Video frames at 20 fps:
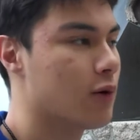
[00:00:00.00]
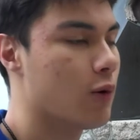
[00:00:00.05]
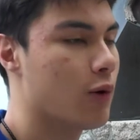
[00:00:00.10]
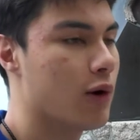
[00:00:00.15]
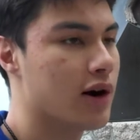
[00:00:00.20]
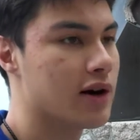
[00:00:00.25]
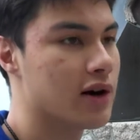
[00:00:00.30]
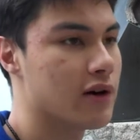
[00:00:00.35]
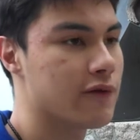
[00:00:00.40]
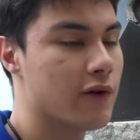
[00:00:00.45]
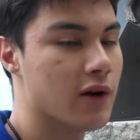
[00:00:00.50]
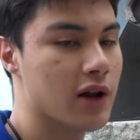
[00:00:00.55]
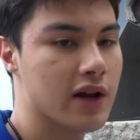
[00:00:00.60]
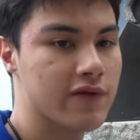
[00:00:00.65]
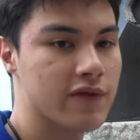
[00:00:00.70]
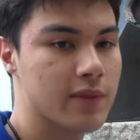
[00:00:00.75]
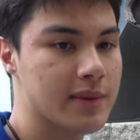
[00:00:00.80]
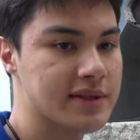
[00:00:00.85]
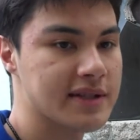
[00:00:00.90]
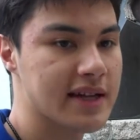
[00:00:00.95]
water falling
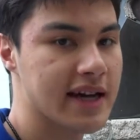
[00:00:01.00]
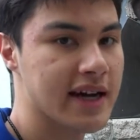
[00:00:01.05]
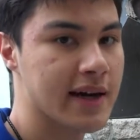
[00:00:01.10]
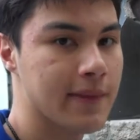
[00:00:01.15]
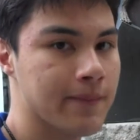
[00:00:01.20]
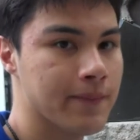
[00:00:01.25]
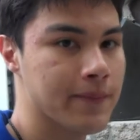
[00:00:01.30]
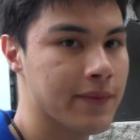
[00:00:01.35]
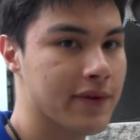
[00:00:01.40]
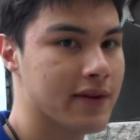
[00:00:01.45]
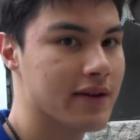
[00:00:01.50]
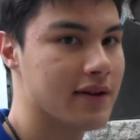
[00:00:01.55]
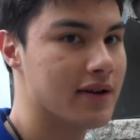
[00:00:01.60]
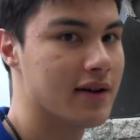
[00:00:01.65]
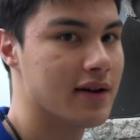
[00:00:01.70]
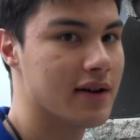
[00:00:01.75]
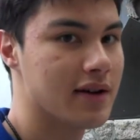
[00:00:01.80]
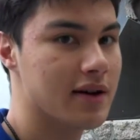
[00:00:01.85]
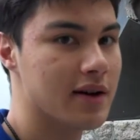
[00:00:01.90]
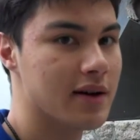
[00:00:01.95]
from a dam.
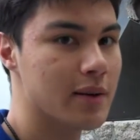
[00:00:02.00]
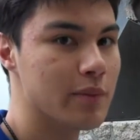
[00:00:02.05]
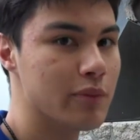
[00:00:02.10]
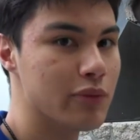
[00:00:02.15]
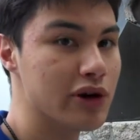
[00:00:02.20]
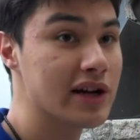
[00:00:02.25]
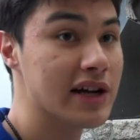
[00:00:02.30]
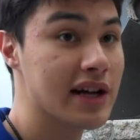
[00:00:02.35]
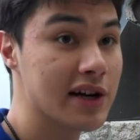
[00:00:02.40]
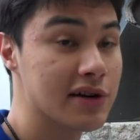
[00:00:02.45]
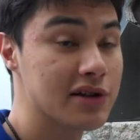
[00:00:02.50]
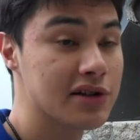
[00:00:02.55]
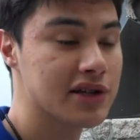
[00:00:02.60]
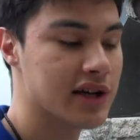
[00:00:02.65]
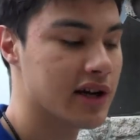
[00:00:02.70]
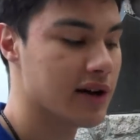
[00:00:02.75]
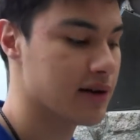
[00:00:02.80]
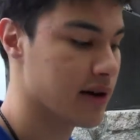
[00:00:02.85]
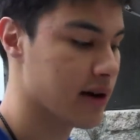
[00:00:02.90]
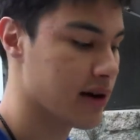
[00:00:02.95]
Marine
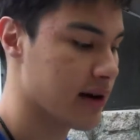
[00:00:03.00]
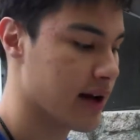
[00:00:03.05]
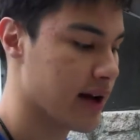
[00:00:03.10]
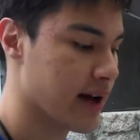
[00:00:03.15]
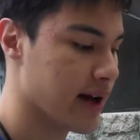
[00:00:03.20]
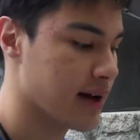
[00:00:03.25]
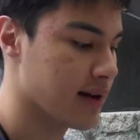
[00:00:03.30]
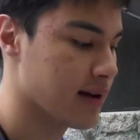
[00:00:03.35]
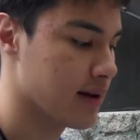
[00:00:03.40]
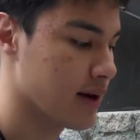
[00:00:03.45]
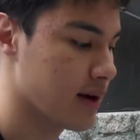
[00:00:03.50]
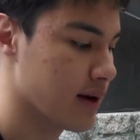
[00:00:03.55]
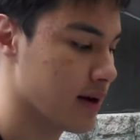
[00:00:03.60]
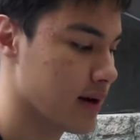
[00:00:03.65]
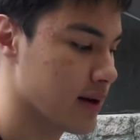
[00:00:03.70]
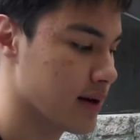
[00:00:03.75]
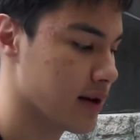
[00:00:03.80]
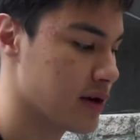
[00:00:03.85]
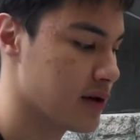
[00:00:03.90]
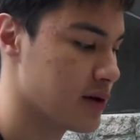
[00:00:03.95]
energy, on the other hand,
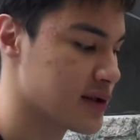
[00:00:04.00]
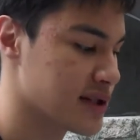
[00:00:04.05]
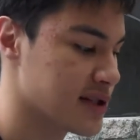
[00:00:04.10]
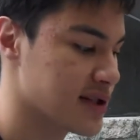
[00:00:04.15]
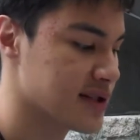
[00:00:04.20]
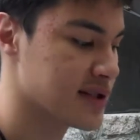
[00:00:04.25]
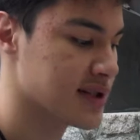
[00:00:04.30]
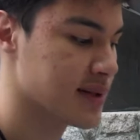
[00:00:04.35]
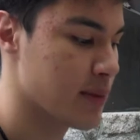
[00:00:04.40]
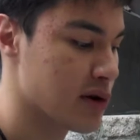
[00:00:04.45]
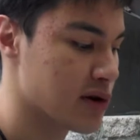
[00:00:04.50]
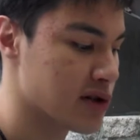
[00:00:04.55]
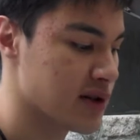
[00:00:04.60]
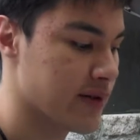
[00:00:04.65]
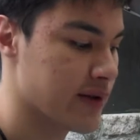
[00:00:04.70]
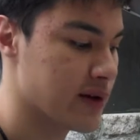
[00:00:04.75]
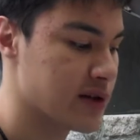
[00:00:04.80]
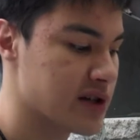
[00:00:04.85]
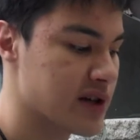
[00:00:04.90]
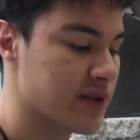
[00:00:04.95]
uses the motion
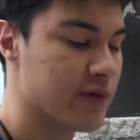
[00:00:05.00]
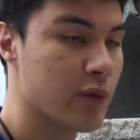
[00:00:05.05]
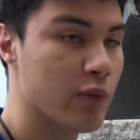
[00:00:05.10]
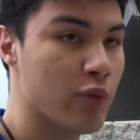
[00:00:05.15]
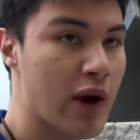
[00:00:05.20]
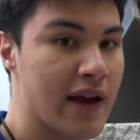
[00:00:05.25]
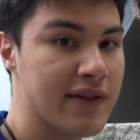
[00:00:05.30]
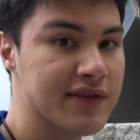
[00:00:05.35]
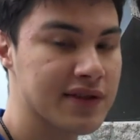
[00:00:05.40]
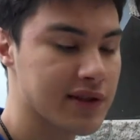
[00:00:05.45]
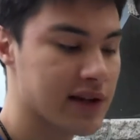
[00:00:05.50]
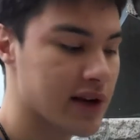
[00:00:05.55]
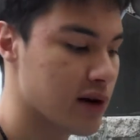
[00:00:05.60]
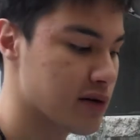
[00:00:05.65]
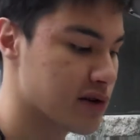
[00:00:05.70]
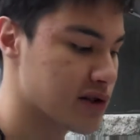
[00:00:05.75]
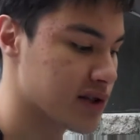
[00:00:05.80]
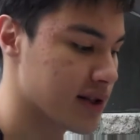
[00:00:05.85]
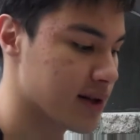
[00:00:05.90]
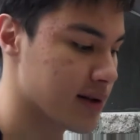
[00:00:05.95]
of energy from waves in the
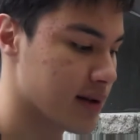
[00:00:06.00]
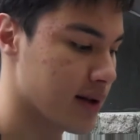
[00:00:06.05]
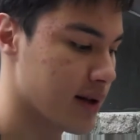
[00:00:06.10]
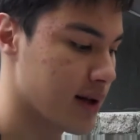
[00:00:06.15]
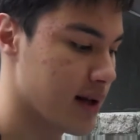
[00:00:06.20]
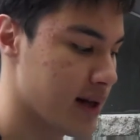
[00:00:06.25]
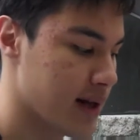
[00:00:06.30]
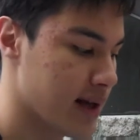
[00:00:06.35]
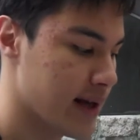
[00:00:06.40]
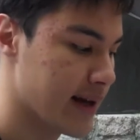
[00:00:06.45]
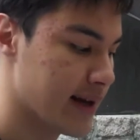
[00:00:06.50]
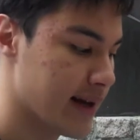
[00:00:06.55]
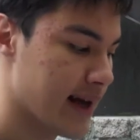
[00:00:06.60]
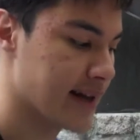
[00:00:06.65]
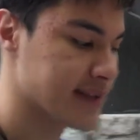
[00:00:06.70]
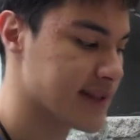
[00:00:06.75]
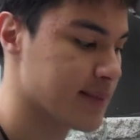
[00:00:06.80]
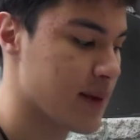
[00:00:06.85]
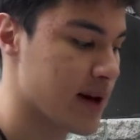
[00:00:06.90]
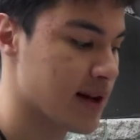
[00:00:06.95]
ocean, and
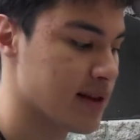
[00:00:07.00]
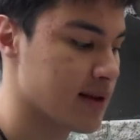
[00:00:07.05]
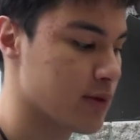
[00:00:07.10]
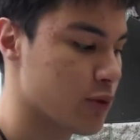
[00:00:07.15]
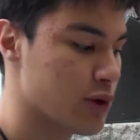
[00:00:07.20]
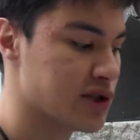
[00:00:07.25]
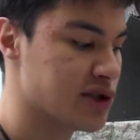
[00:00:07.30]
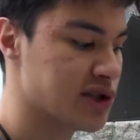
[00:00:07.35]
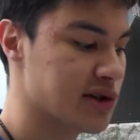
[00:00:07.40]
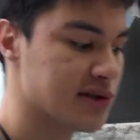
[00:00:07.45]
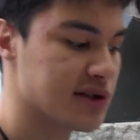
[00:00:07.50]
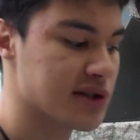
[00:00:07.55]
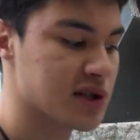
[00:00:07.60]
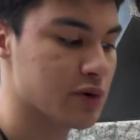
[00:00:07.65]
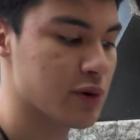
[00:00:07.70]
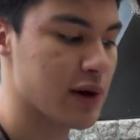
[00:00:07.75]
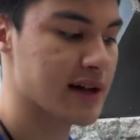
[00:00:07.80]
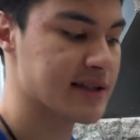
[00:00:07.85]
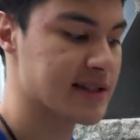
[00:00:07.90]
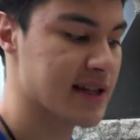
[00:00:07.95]
has a method which uses
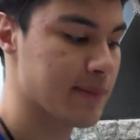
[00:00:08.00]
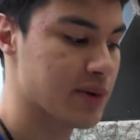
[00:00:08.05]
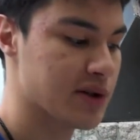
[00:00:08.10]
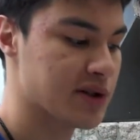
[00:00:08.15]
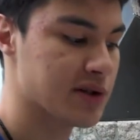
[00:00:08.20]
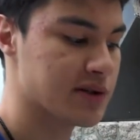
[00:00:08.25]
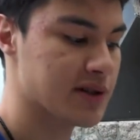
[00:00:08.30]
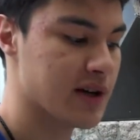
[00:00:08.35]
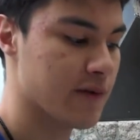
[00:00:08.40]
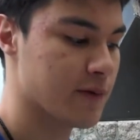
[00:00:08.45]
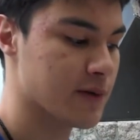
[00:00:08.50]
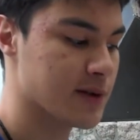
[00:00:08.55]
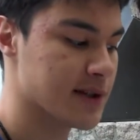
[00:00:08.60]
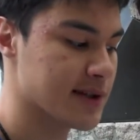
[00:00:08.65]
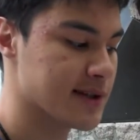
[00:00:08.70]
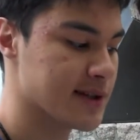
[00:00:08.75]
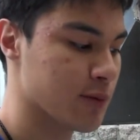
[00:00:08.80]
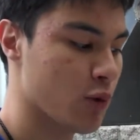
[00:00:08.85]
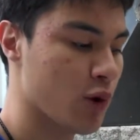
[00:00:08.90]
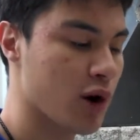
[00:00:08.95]
great temperature
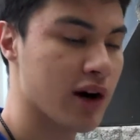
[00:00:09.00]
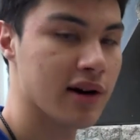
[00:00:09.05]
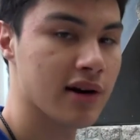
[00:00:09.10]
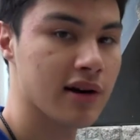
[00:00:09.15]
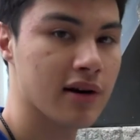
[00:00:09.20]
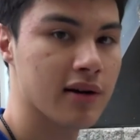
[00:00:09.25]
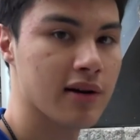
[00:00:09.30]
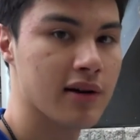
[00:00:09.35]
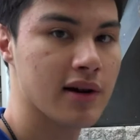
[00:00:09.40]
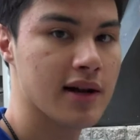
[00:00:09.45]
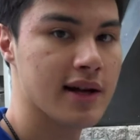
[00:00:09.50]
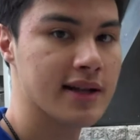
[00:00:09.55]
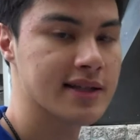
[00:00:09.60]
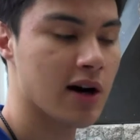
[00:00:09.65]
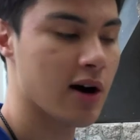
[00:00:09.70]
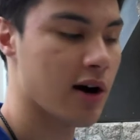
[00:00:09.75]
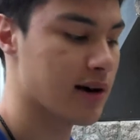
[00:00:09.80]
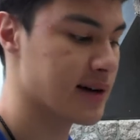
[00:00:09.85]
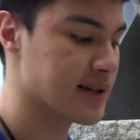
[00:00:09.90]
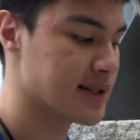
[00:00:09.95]
differences in water to
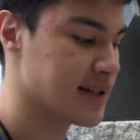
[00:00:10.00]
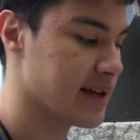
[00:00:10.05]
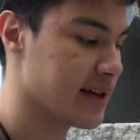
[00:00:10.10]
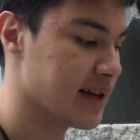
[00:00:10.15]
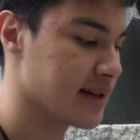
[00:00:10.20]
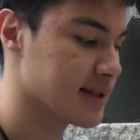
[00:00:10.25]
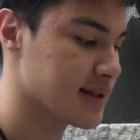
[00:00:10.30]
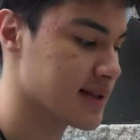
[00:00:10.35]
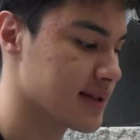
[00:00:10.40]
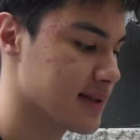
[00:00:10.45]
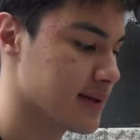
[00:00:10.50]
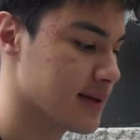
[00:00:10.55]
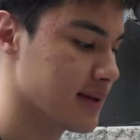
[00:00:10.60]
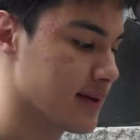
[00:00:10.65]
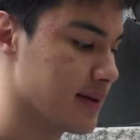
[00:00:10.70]
harness heat,